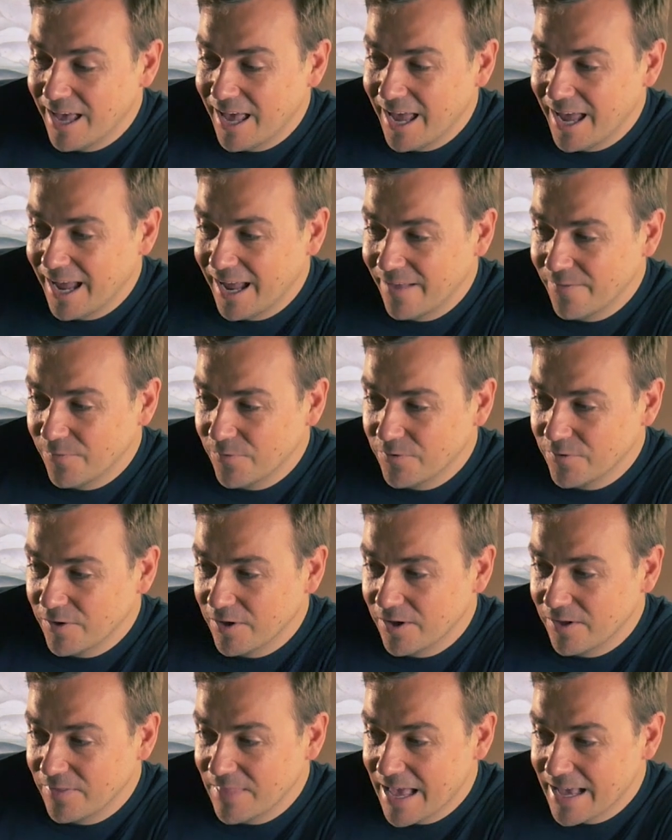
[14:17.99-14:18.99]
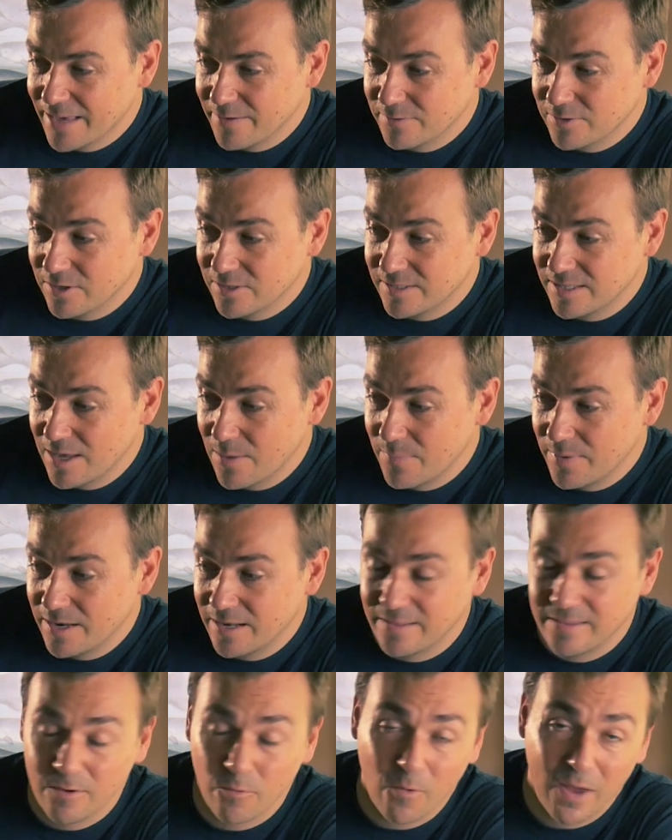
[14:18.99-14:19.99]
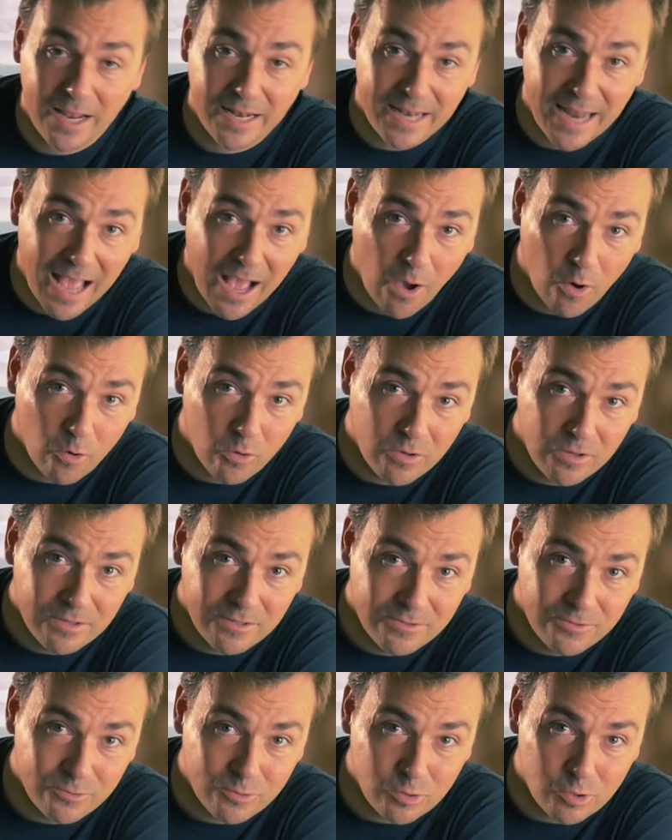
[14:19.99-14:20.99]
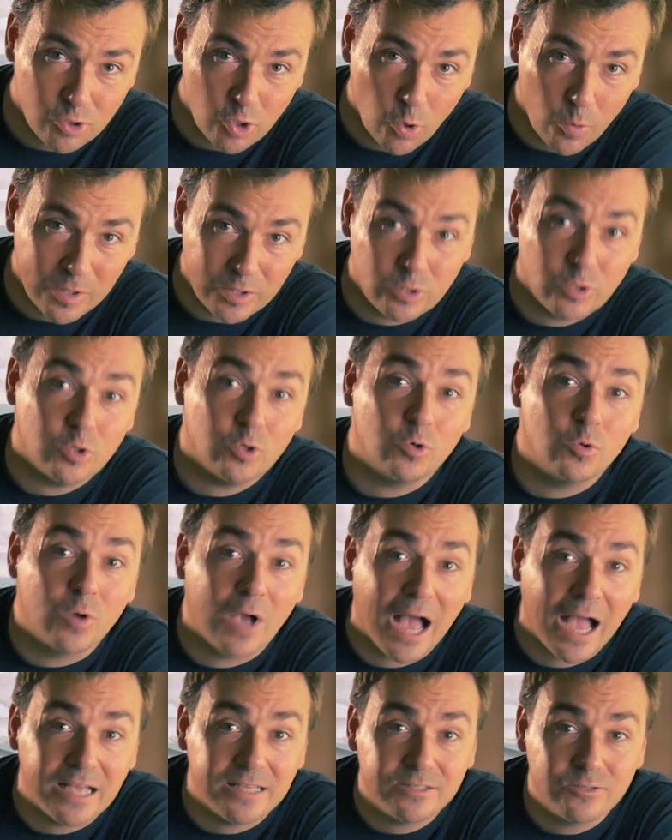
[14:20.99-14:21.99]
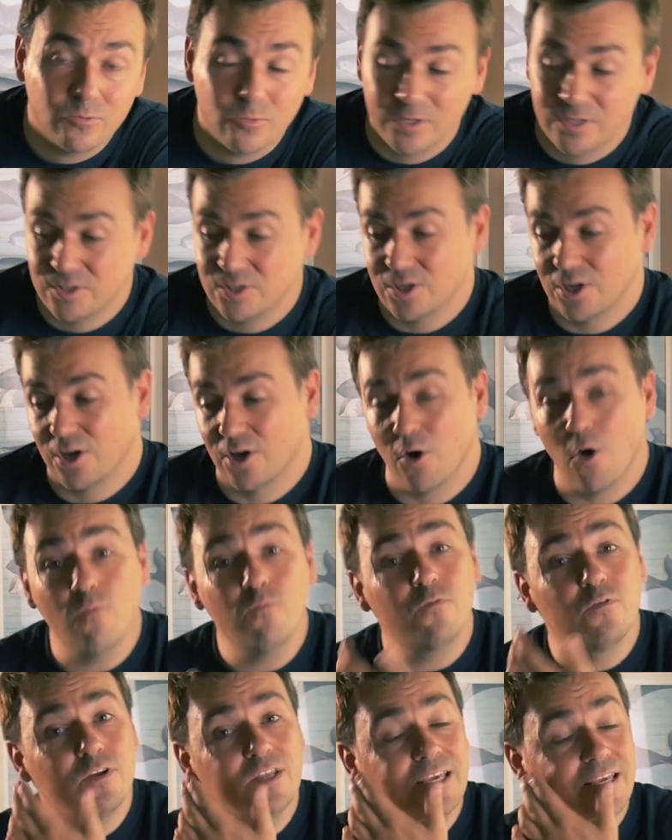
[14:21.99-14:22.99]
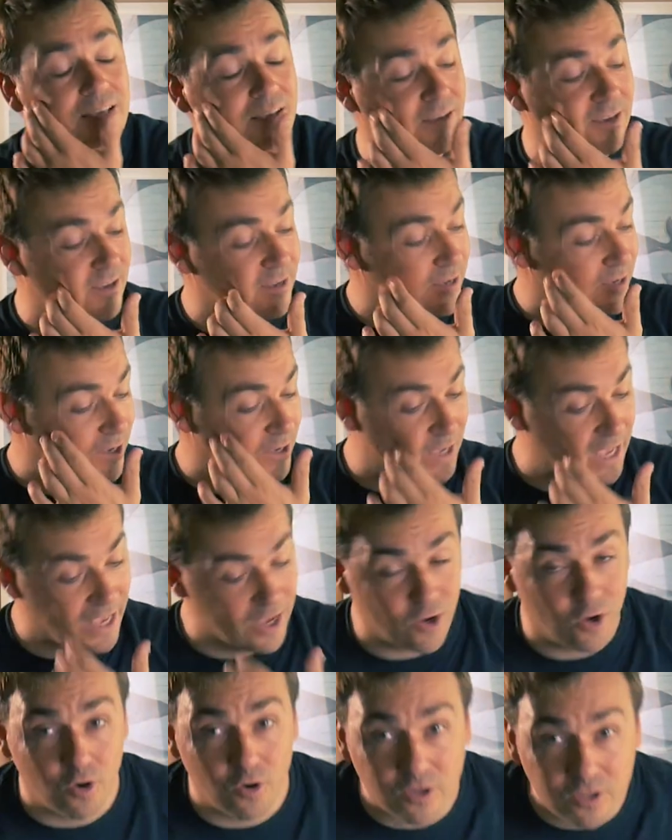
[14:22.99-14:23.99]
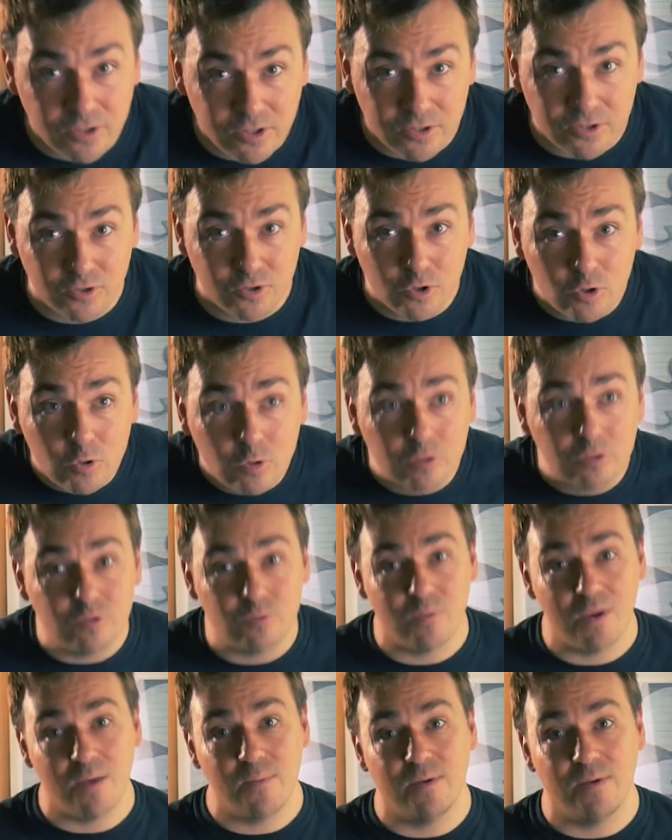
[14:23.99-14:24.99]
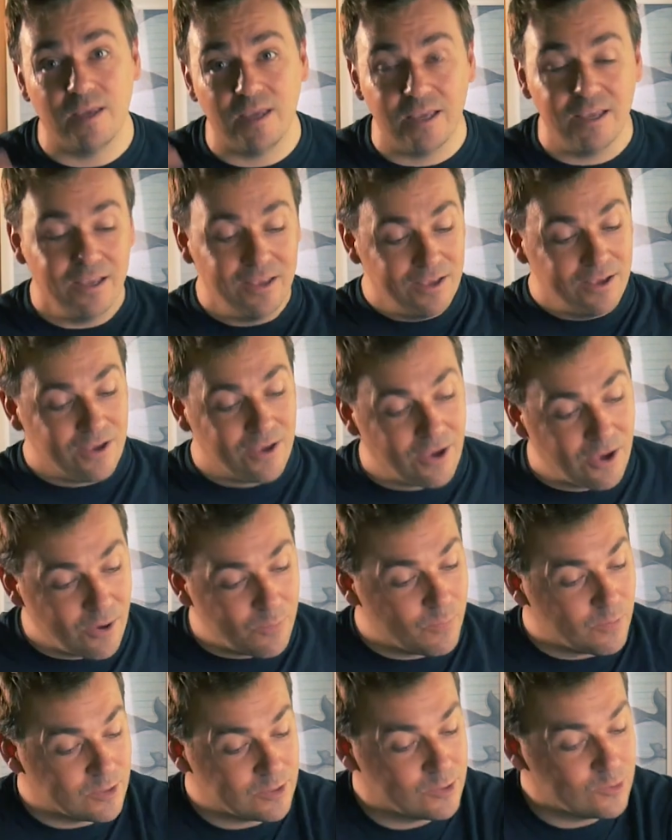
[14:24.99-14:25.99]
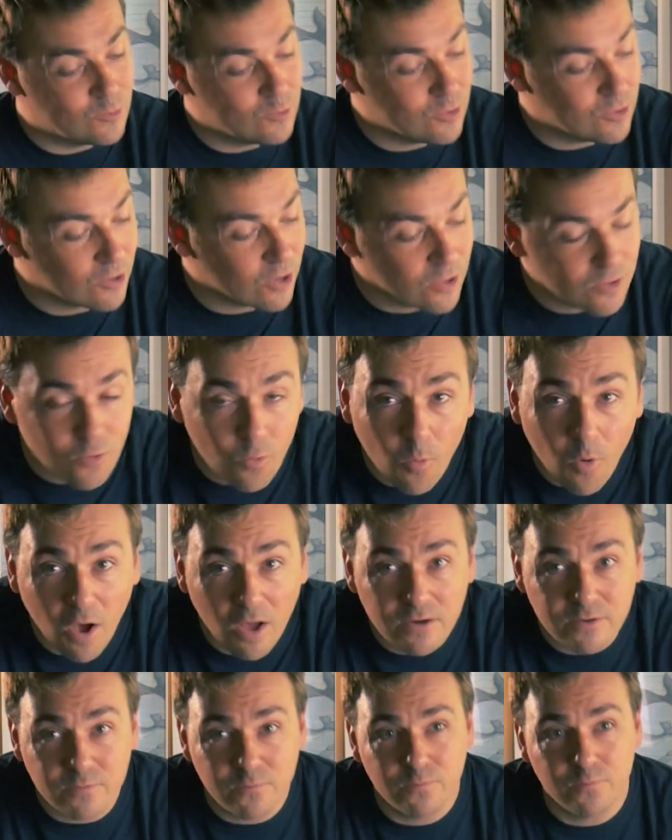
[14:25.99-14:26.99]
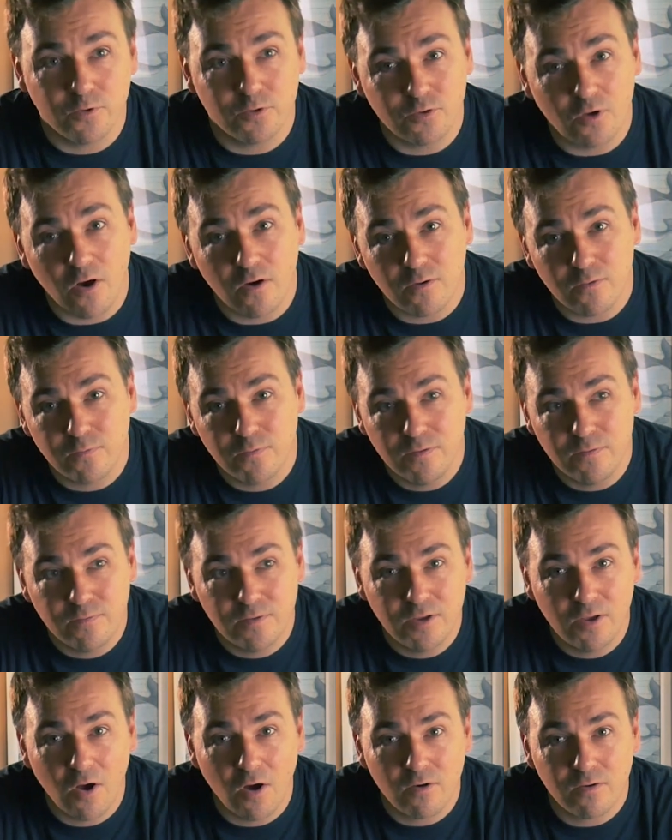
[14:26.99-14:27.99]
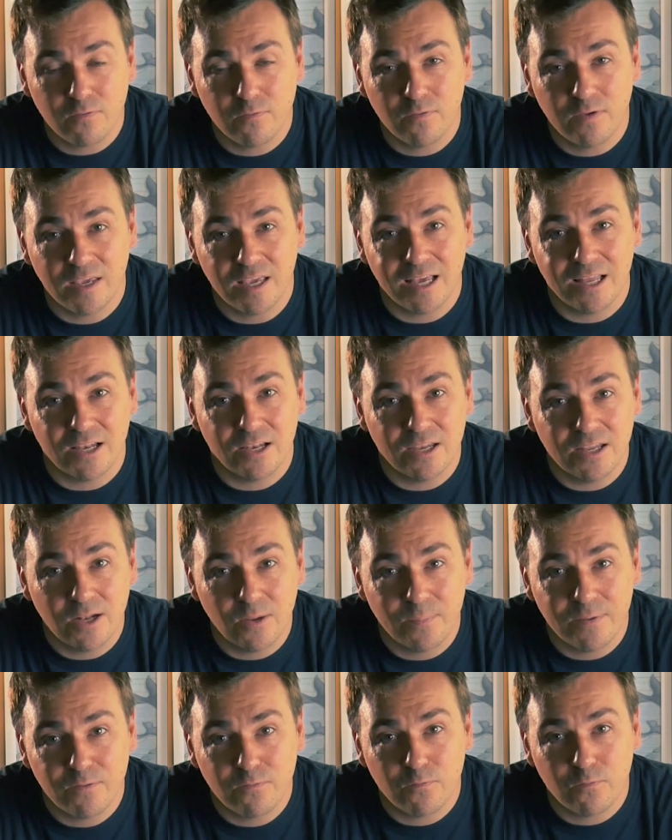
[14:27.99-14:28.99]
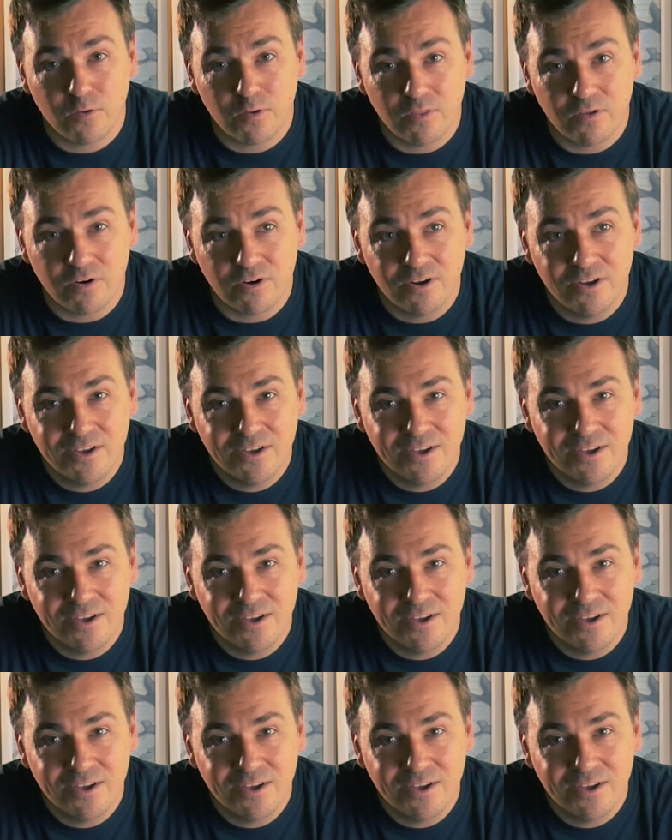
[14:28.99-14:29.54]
And that gives us the ability right now to show it to you guys, which hopefully encourages you to maybe pursue your underwater photography, videography a little bit further,